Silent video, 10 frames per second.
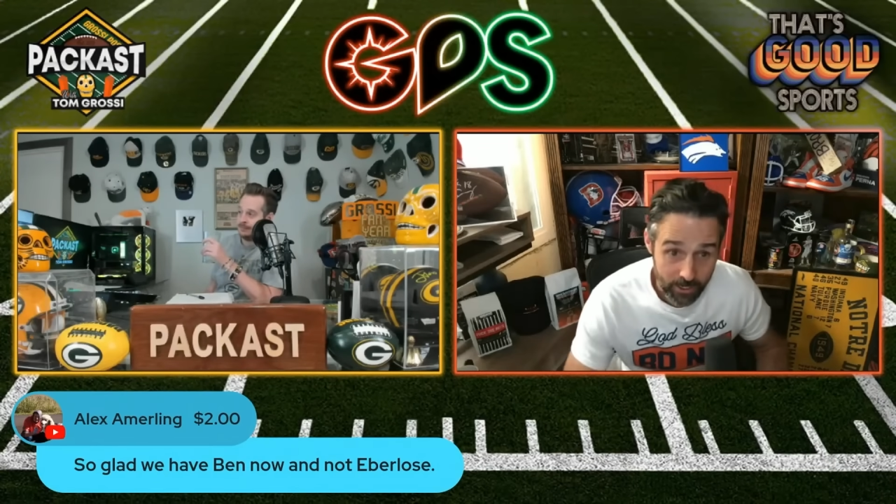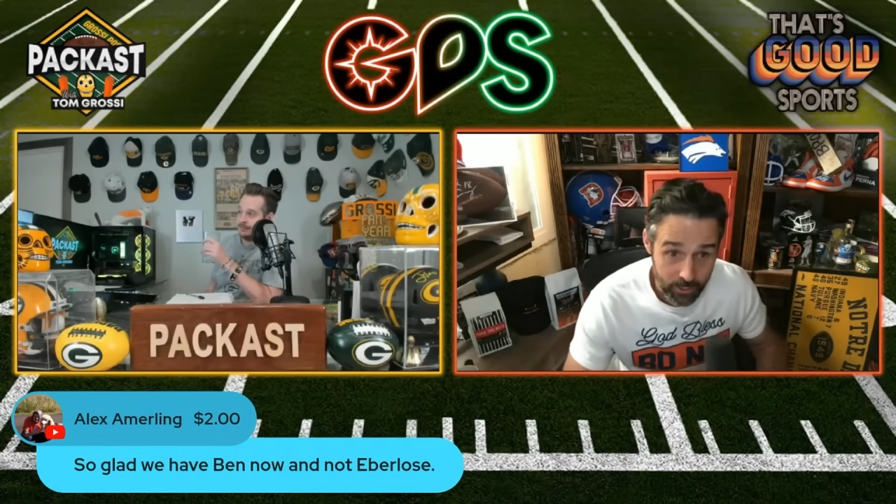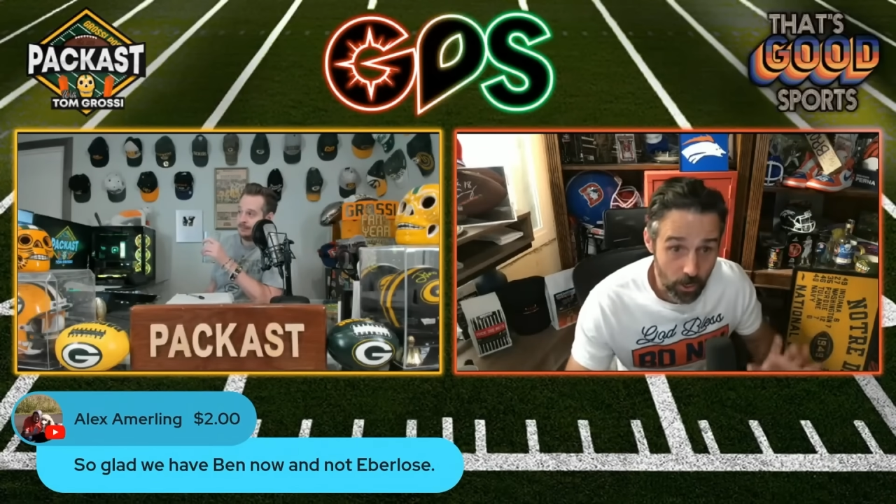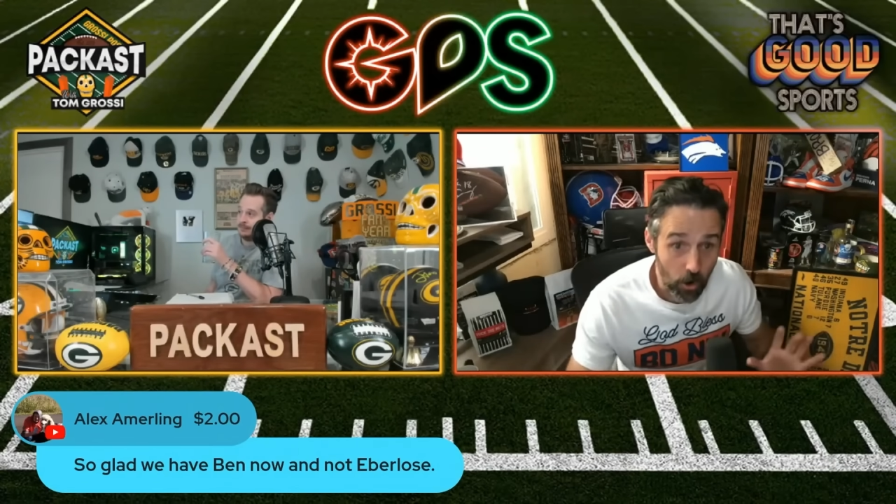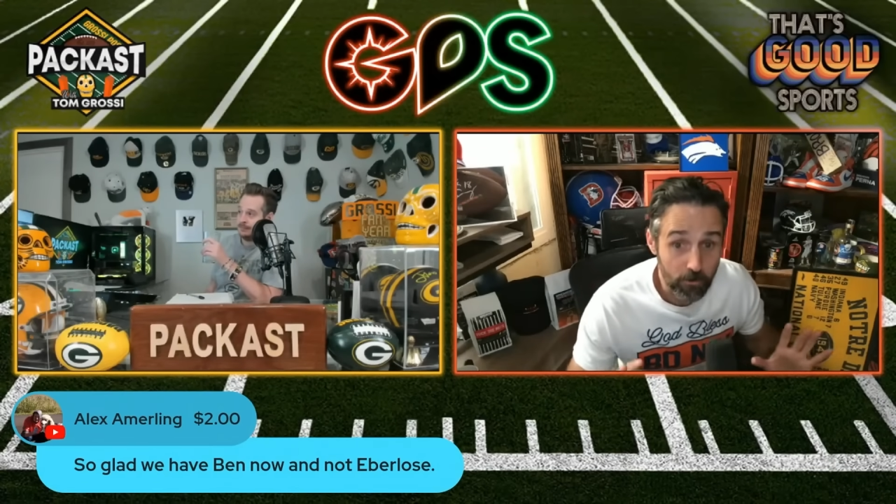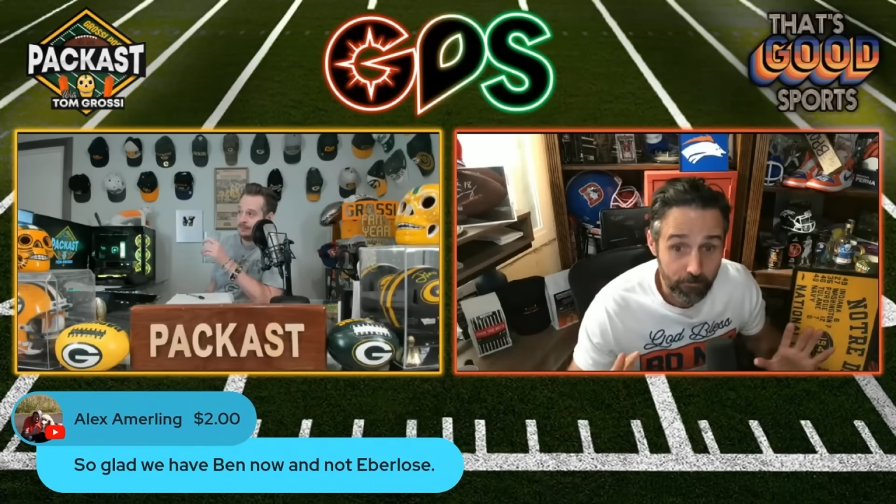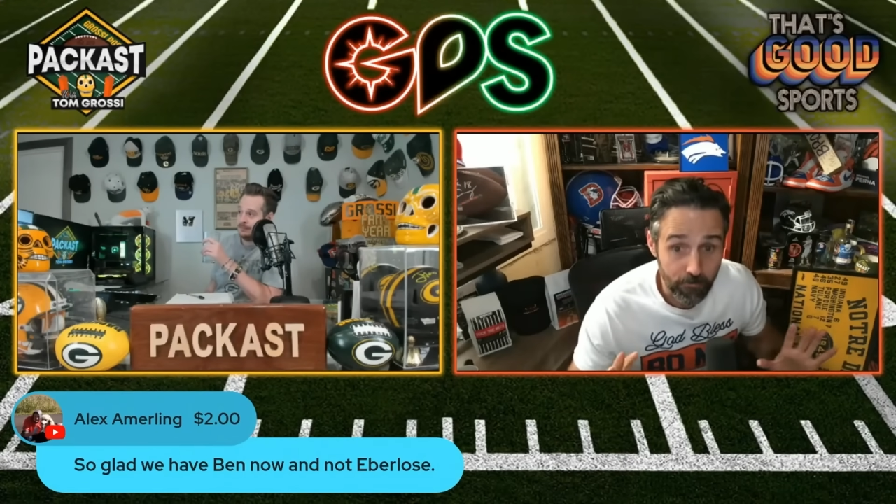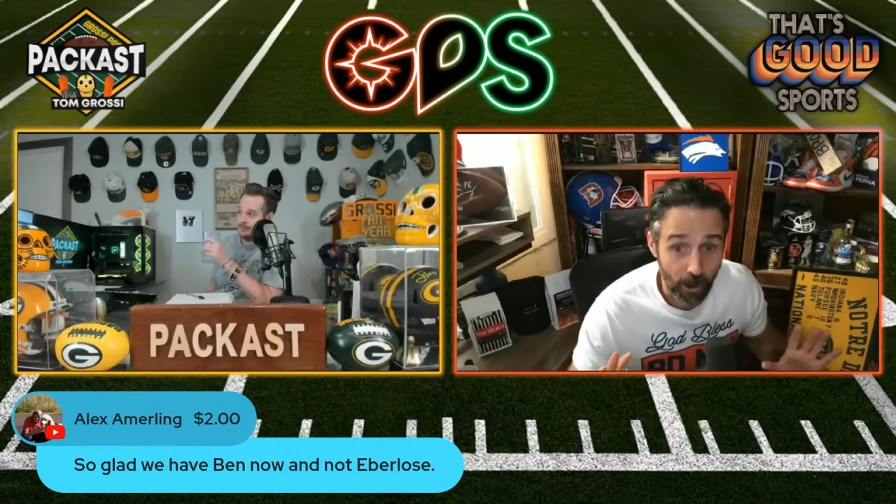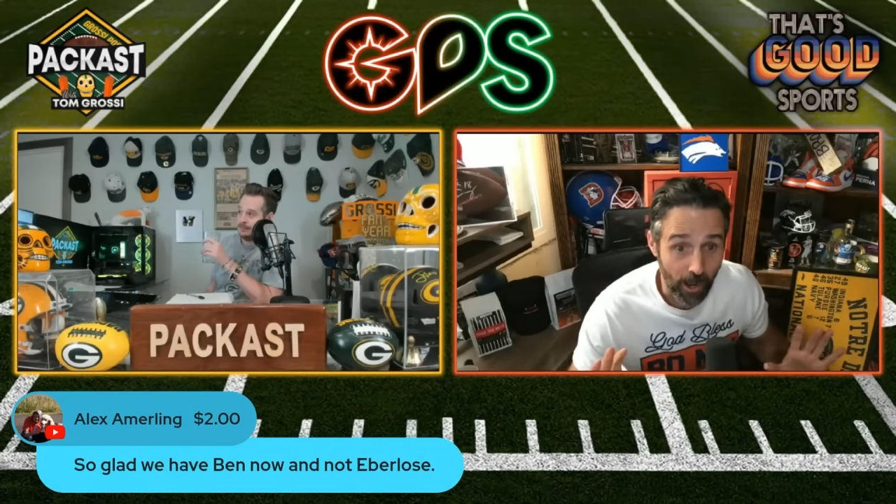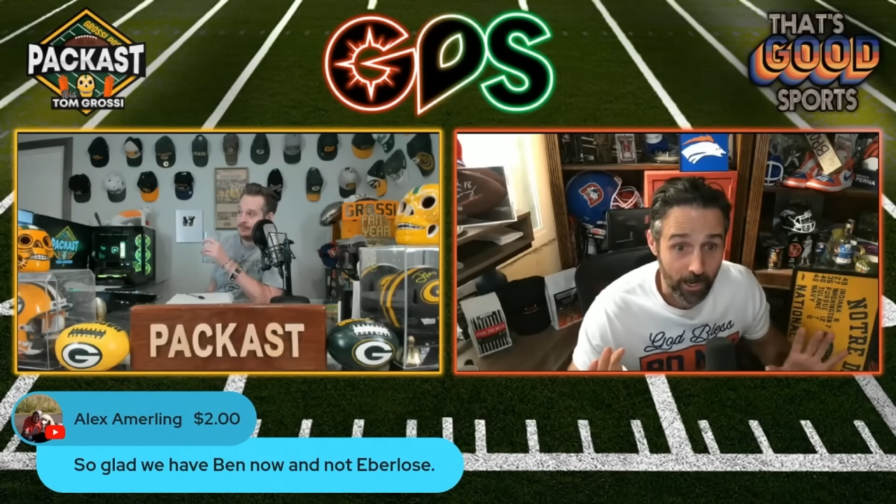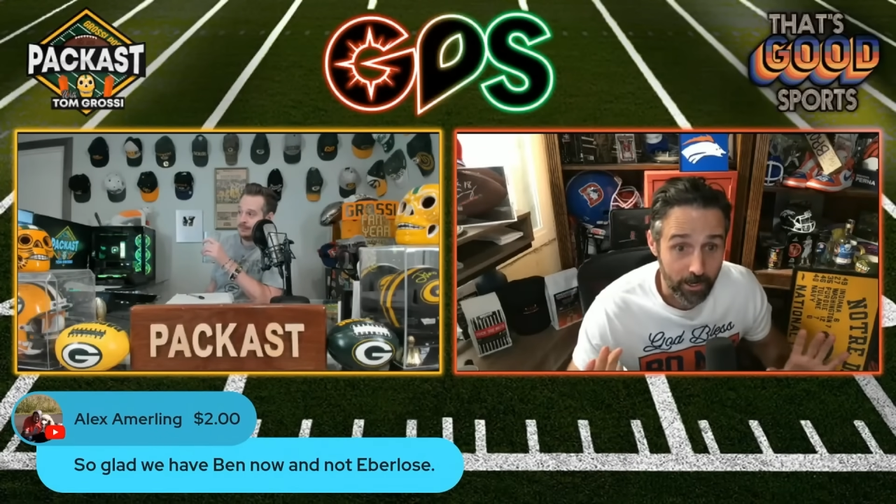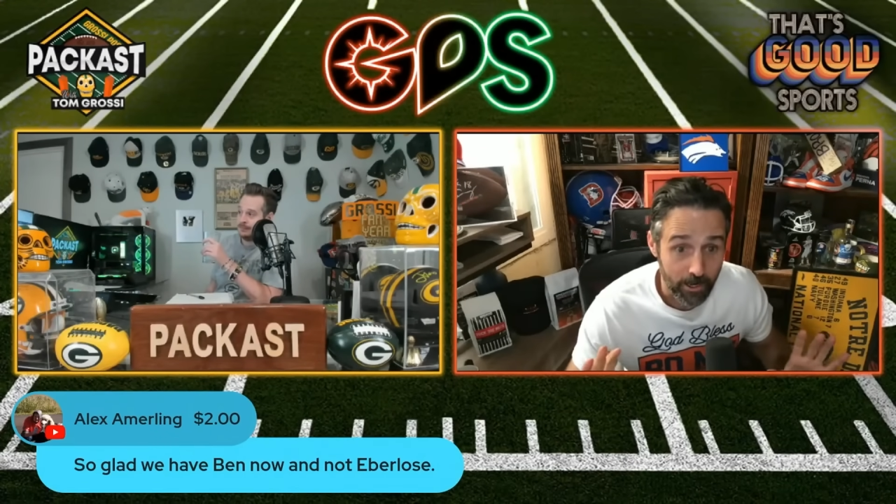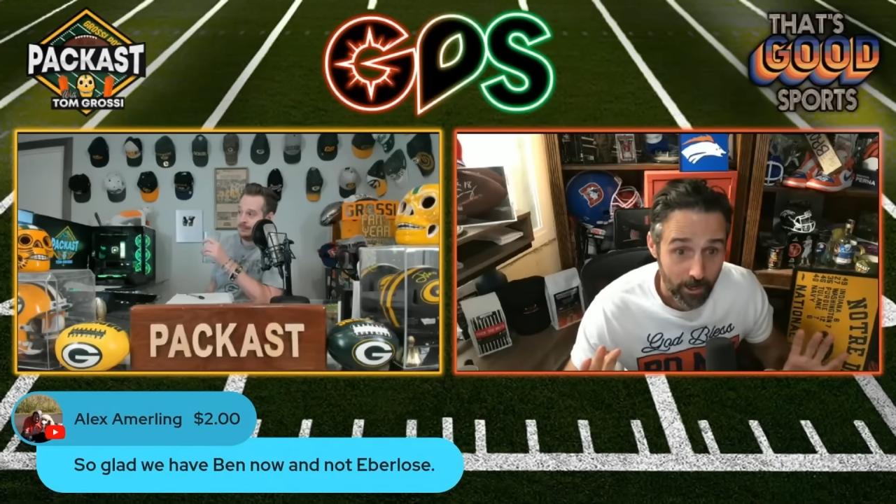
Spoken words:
notified